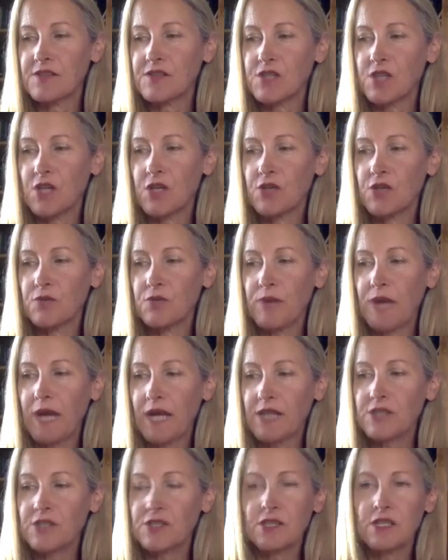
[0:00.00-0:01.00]
so
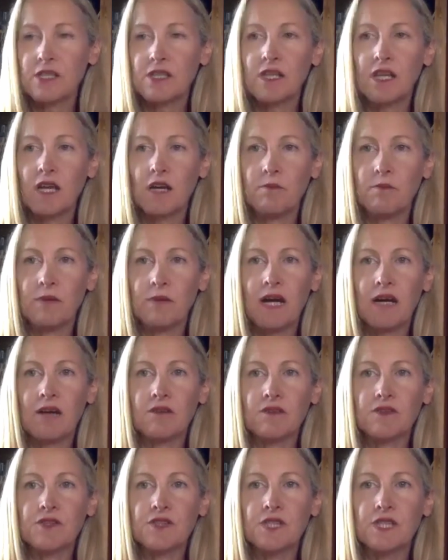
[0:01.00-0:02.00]
passionate
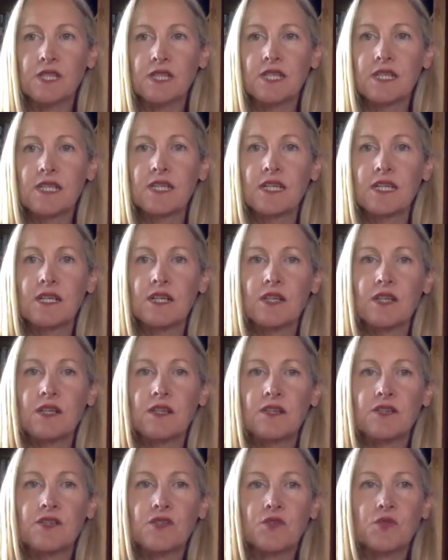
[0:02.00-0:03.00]
about
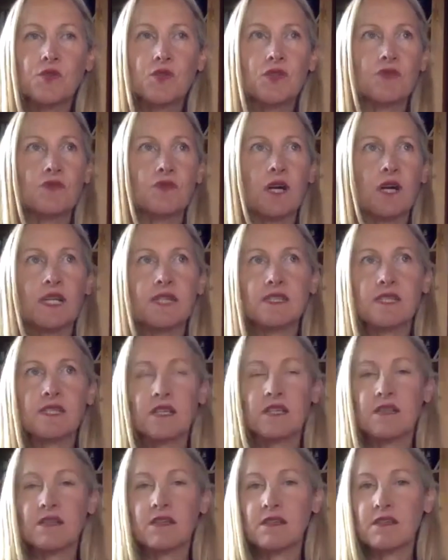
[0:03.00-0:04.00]
the sort of
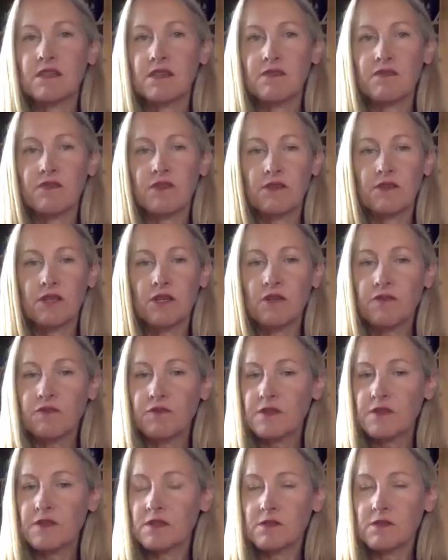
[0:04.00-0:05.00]
writing that very
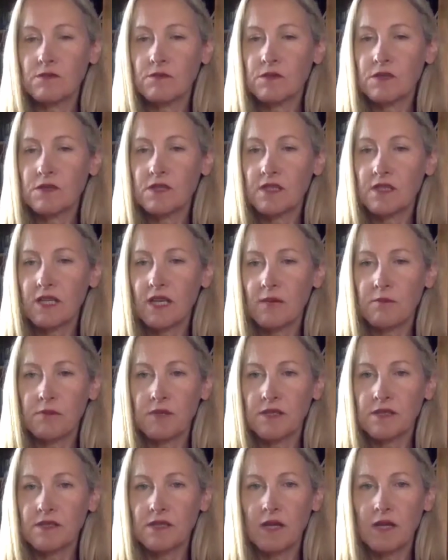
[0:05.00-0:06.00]
often wouldn't get
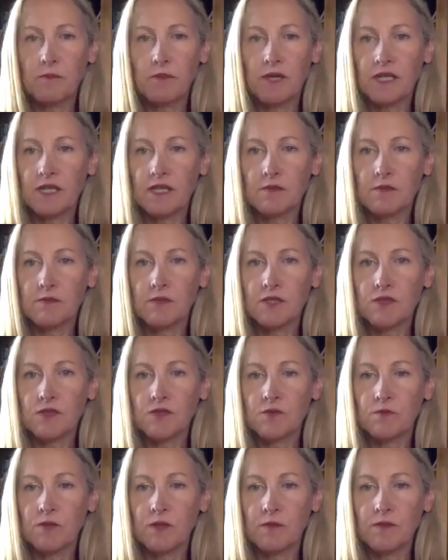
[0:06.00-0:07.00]
picked up by a
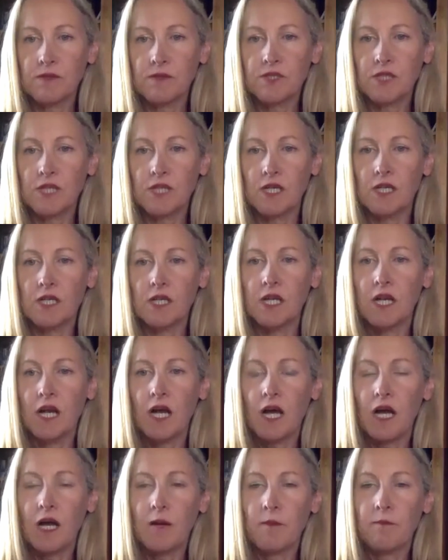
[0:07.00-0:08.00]
commercial publisher.
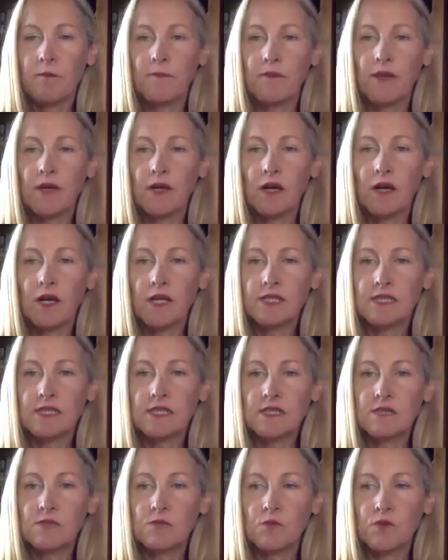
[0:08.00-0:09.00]
I
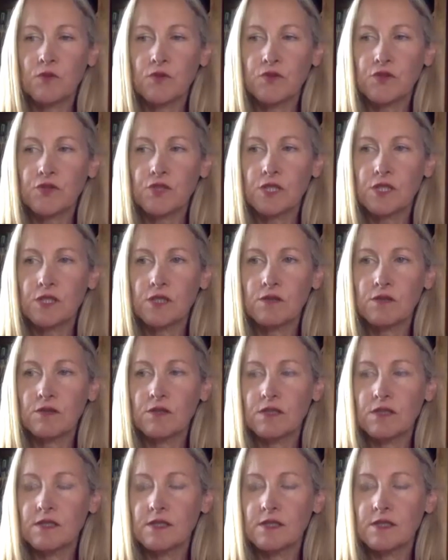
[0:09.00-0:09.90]
didn't want to